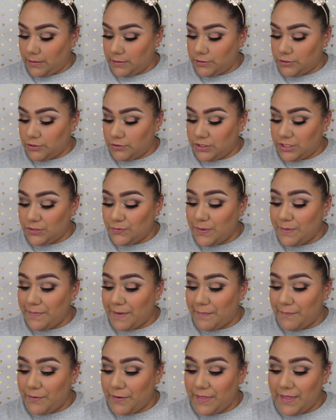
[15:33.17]
So just
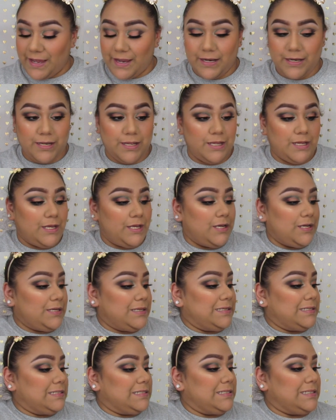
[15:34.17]
remember that
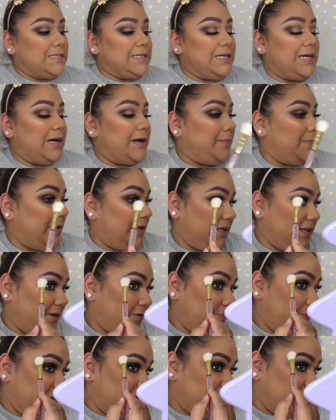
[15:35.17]
a
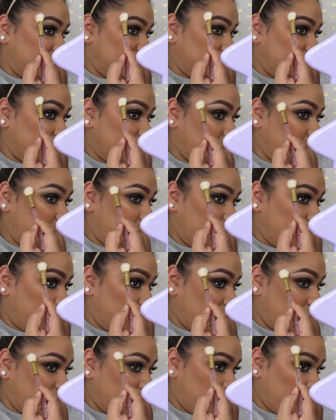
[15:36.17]
little bit does go a
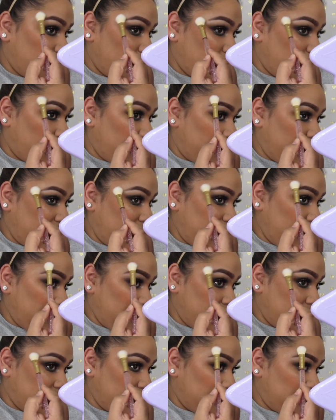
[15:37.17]
long way.